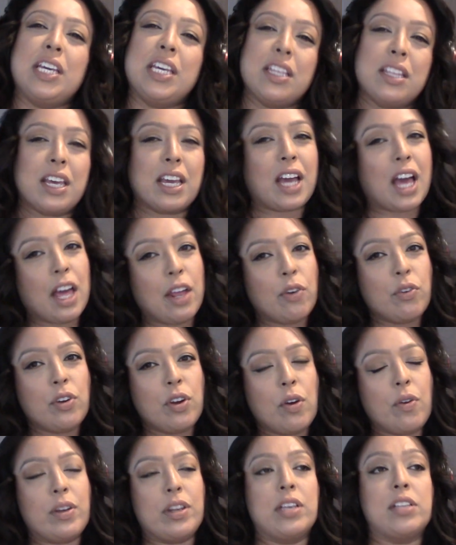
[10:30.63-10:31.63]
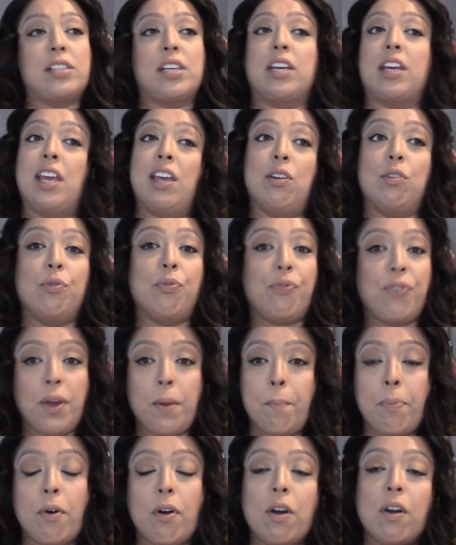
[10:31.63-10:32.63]
Like, I don't know. And he's like, it'll fit
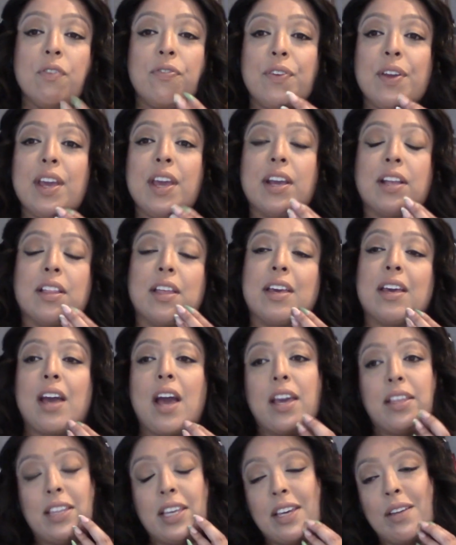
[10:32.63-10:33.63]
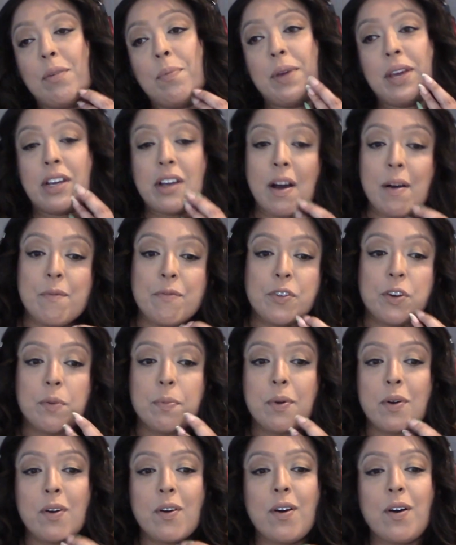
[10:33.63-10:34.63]
perfect. Like, I think it'll be
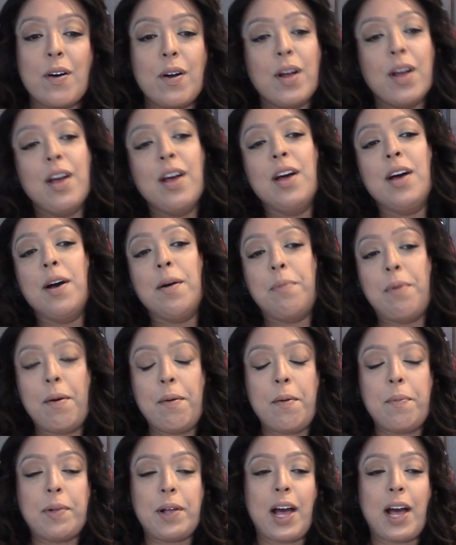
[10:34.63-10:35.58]
comfortable, blah, blah, blah.